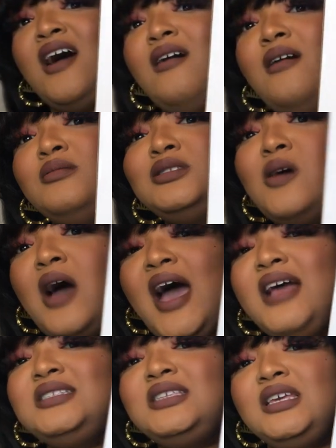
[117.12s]
um, so
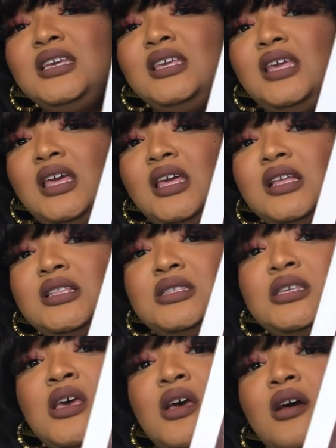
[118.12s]
I did get,
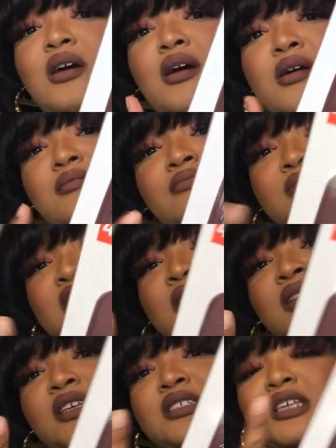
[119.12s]
um,
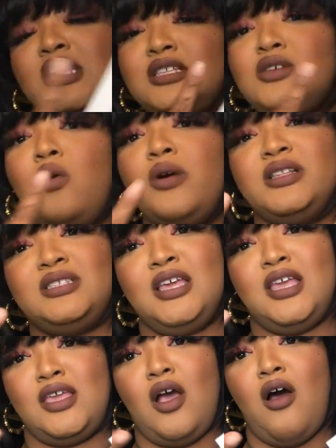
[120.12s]
listen, it's
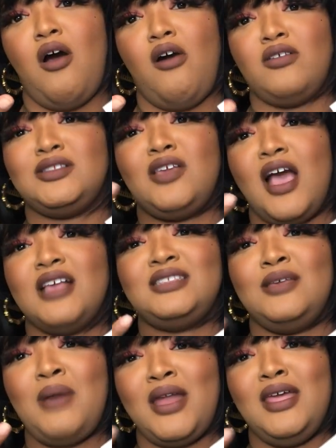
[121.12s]
quarantine, y'all. So y'all
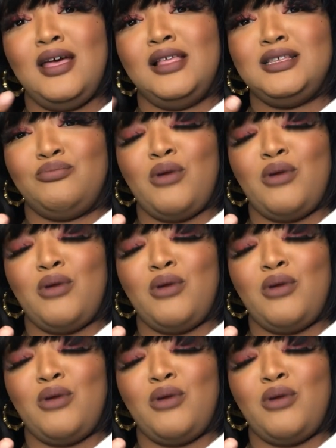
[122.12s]
see my nail is